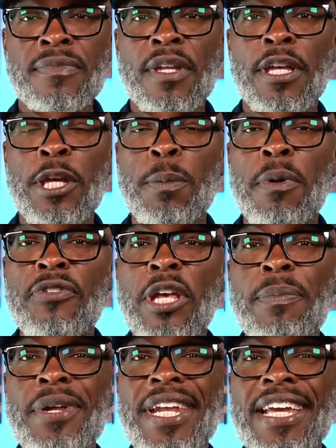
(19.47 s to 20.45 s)
He was
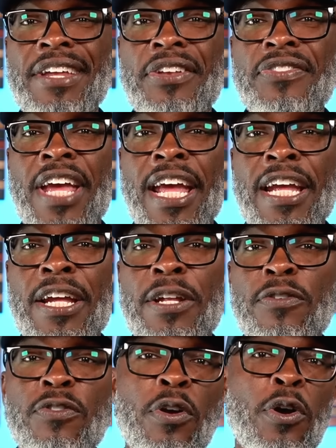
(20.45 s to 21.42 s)
able to get his
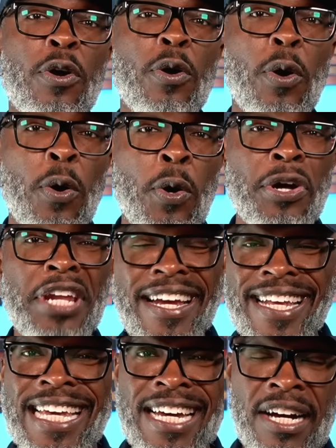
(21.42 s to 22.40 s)
hands on a
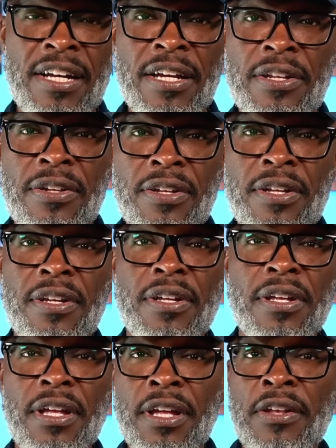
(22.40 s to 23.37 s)
gun
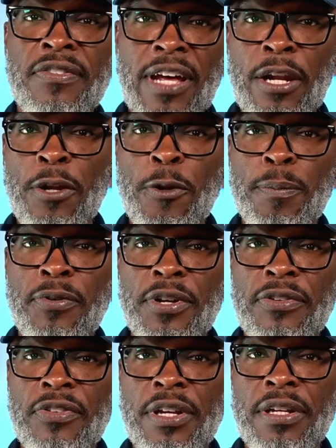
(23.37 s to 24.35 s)
inside of the
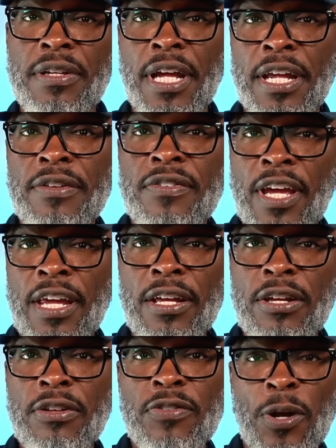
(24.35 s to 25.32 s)
prison and
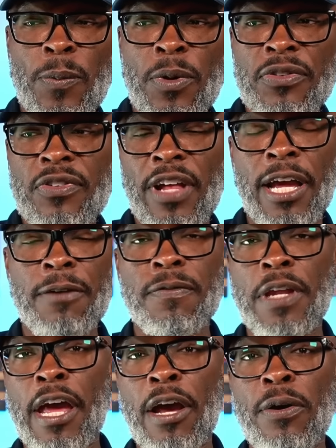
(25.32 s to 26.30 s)
take someone's life.
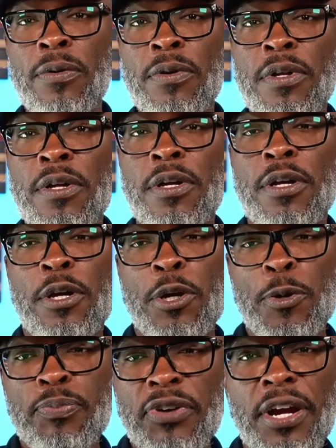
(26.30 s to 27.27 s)
Now,
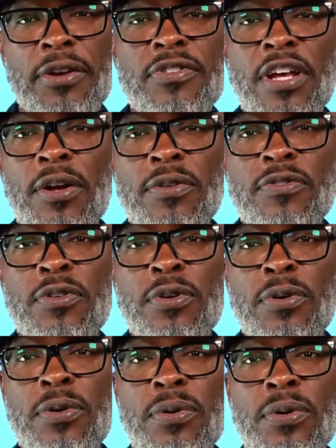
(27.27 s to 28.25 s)
prayers out
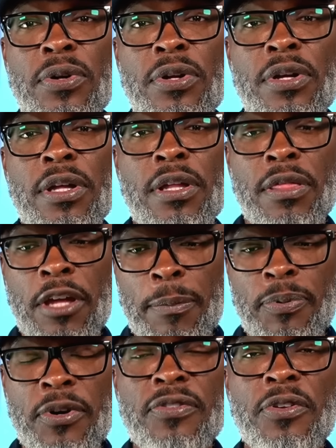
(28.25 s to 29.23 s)
to that
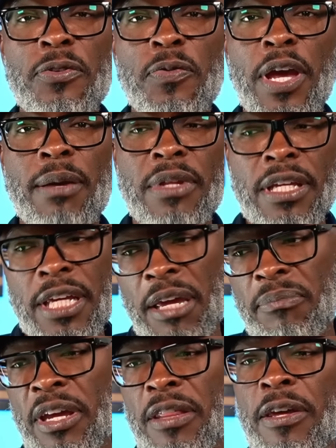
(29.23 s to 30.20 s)
person's family,
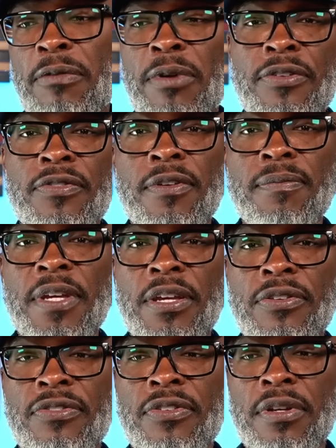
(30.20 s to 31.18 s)
and may they rest in
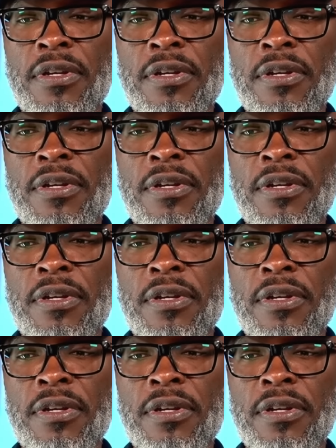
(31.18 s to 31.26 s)
peace.